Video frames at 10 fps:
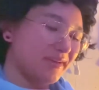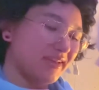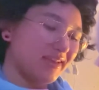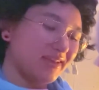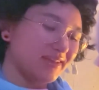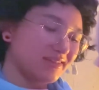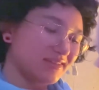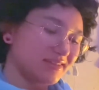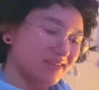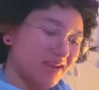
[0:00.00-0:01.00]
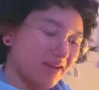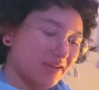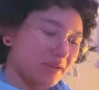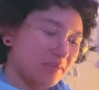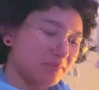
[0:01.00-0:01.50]
And yeah,
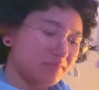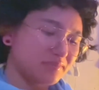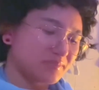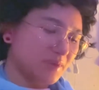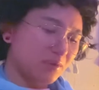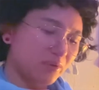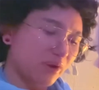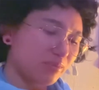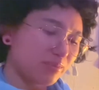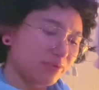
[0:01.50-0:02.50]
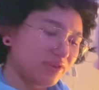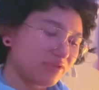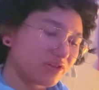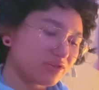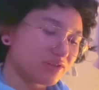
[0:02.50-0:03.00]
and I'll probably
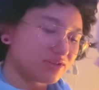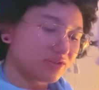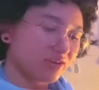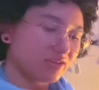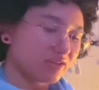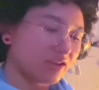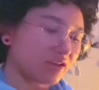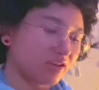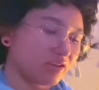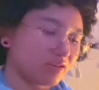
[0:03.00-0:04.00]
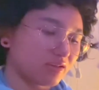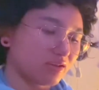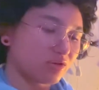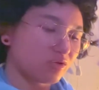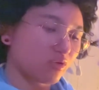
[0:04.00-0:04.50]
eventually start like
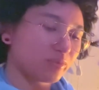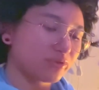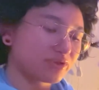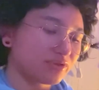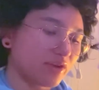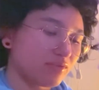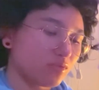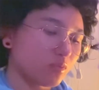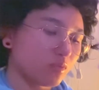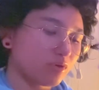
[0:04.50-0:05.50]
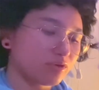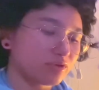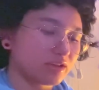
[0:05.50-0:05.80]
a normal survival world,